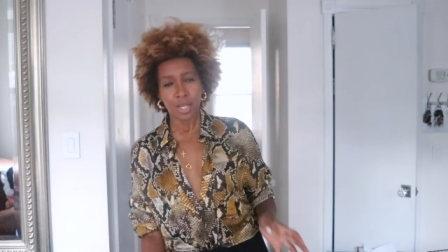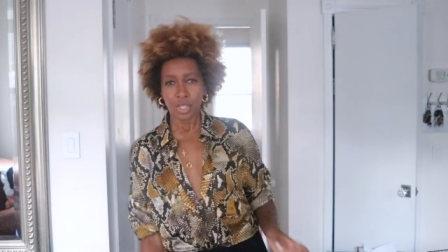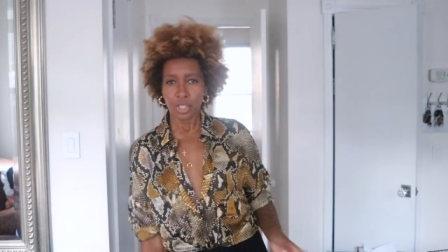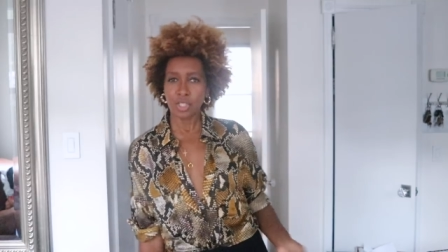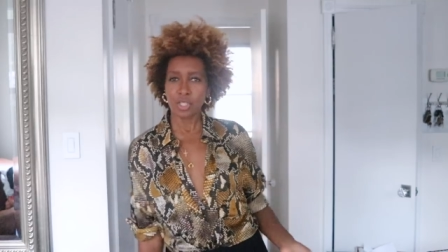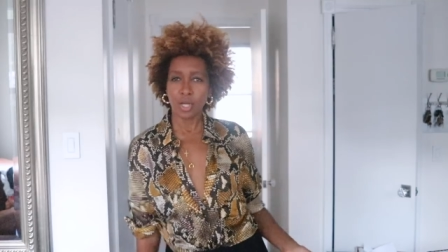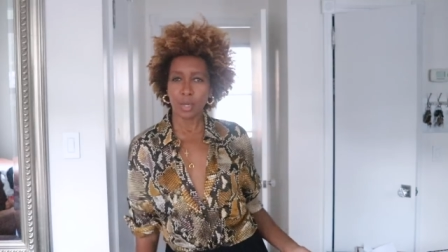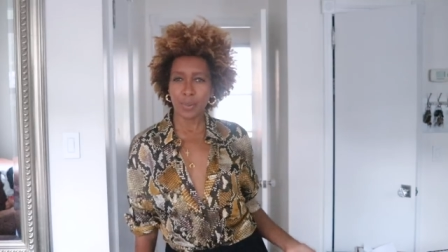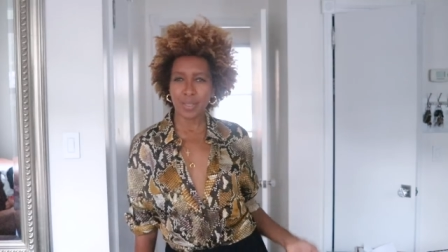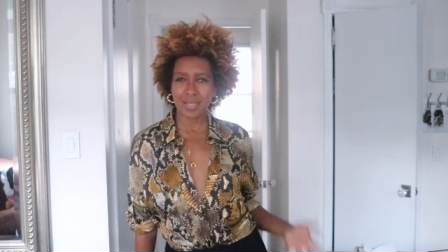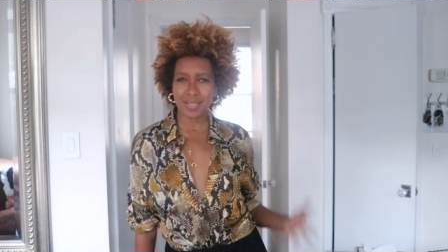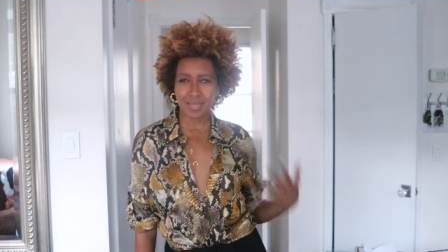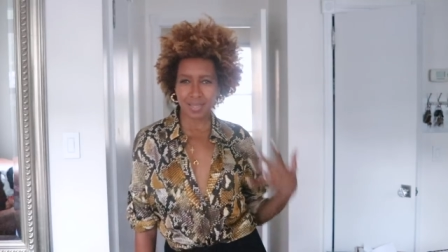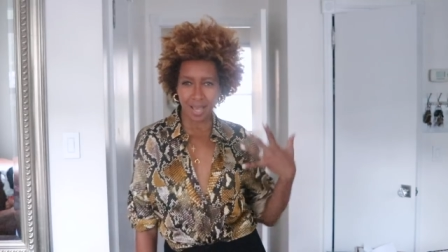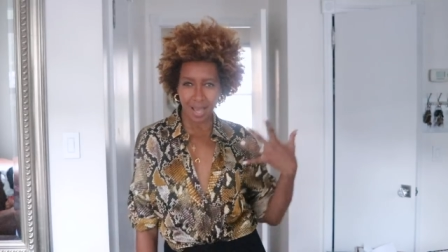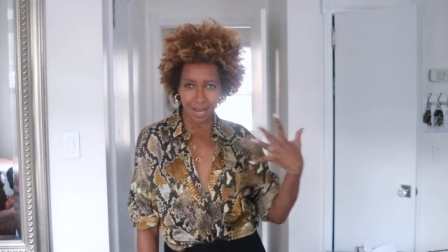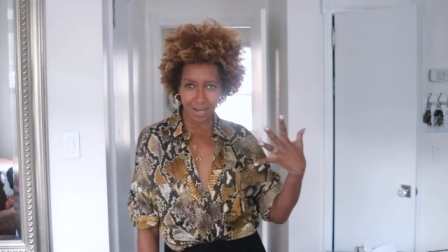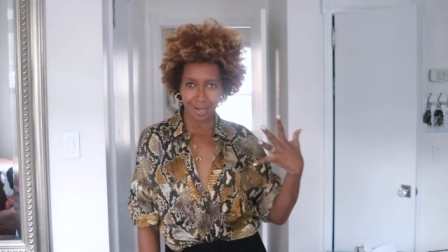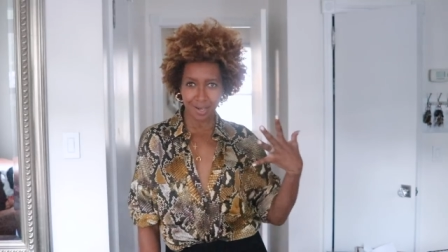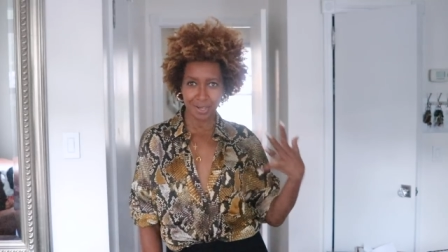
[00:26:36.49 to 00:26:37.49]
You know, it's
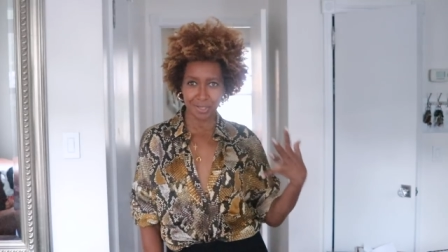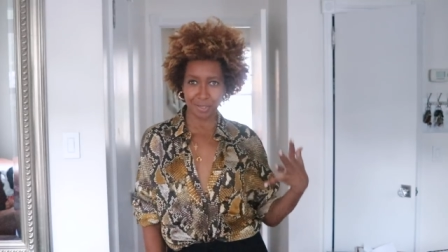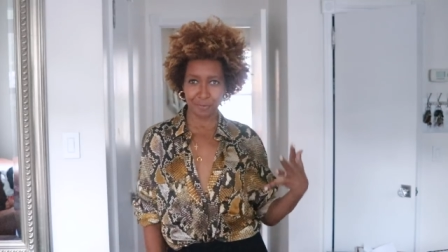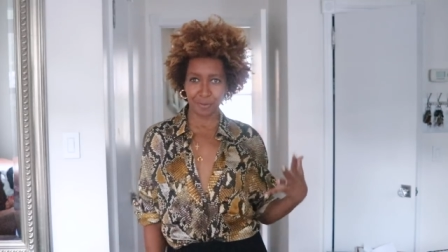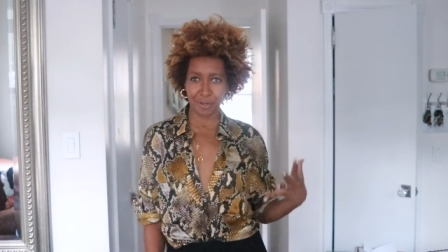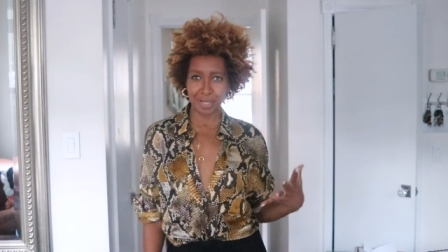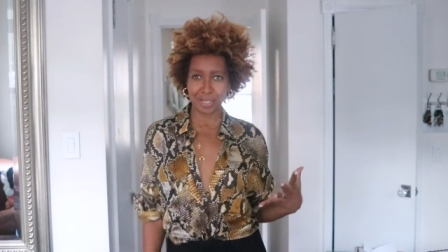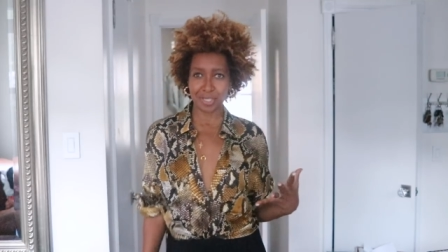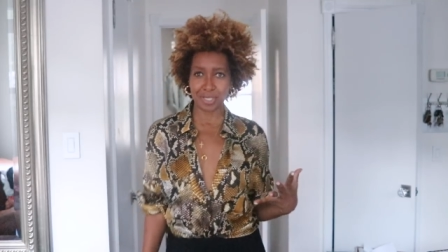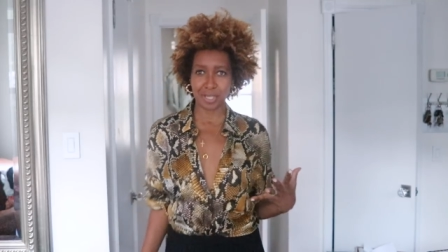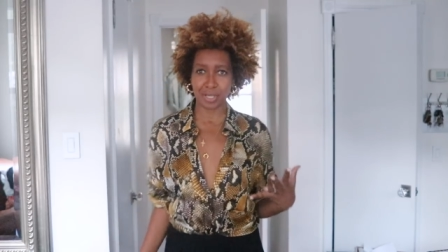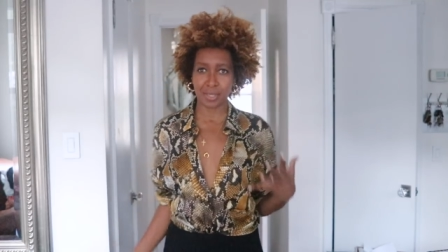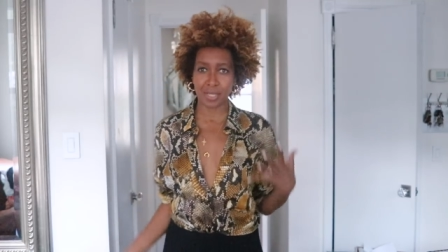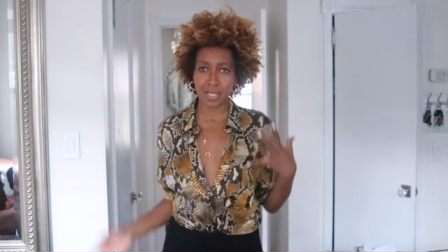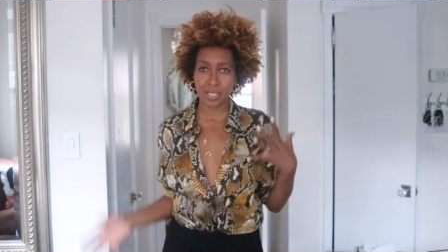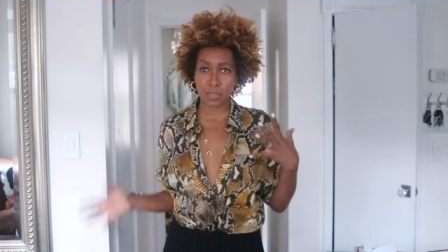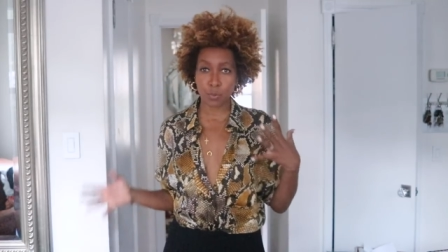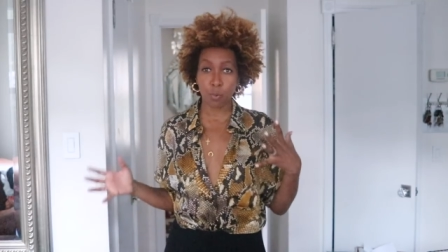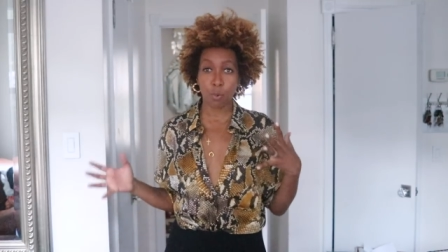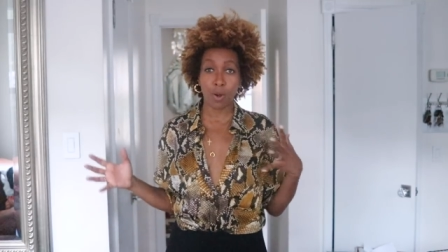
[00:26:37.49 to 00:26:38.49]
that kind of idea.
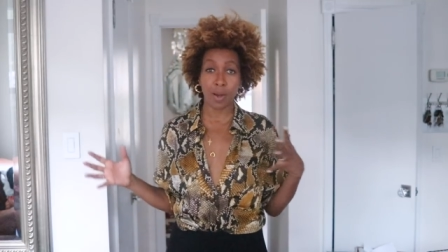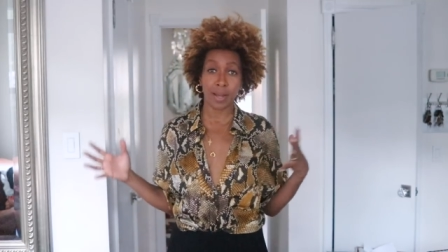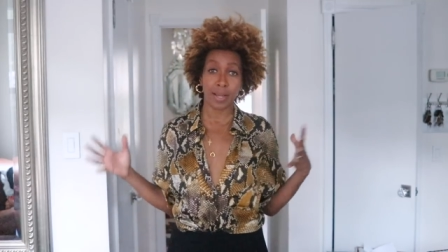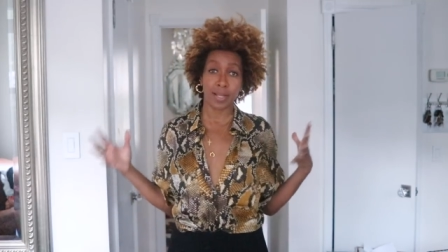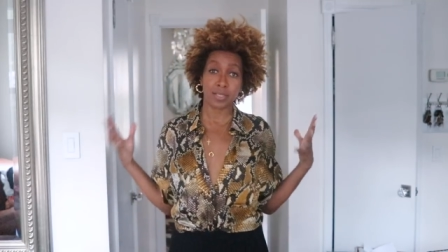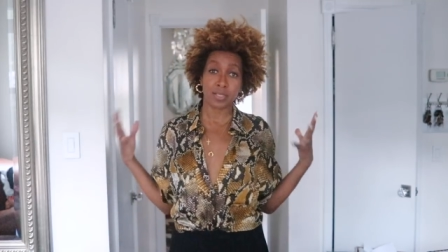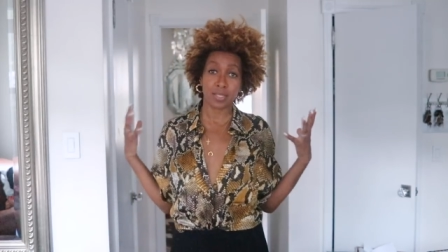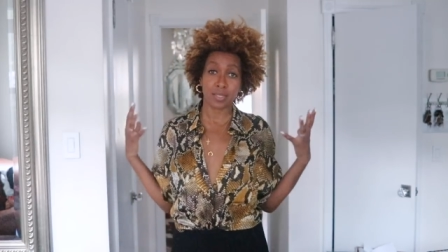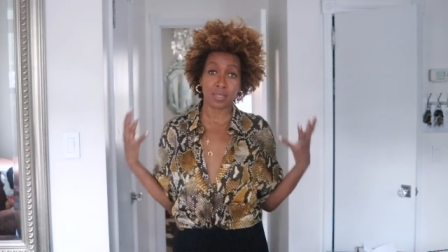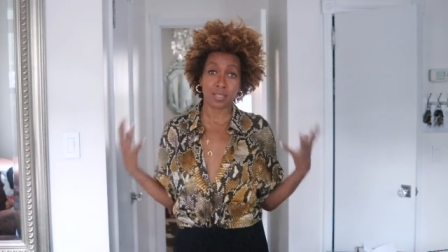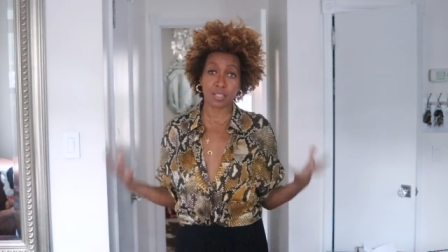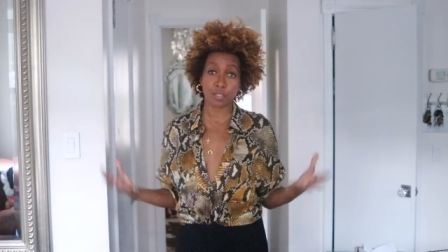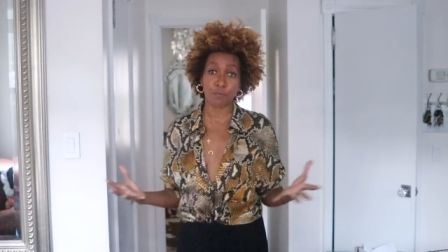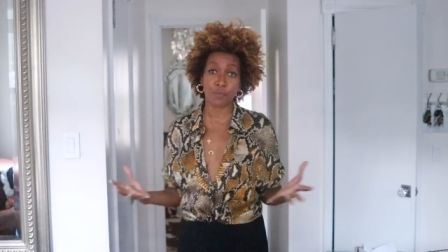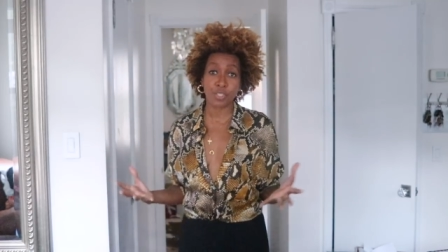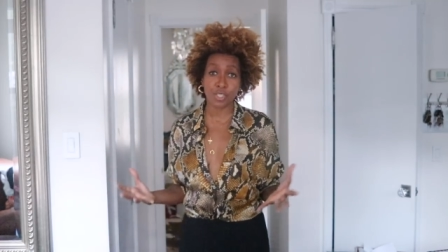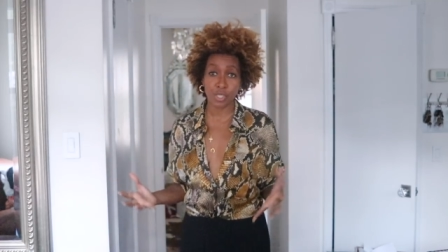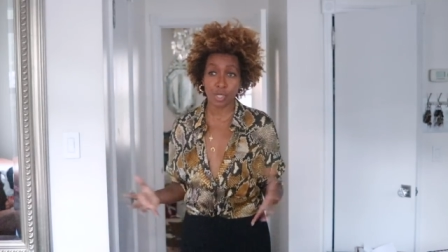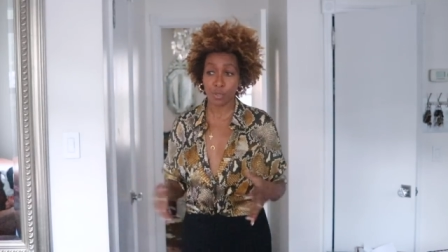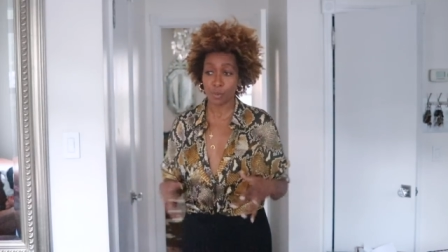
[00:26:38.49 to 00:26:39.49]
That's why I did this
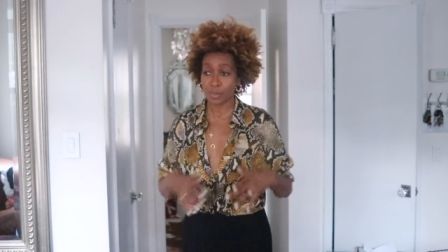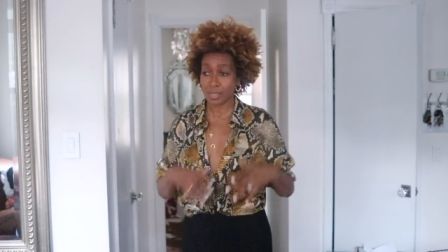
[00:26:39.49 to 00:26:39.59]
video,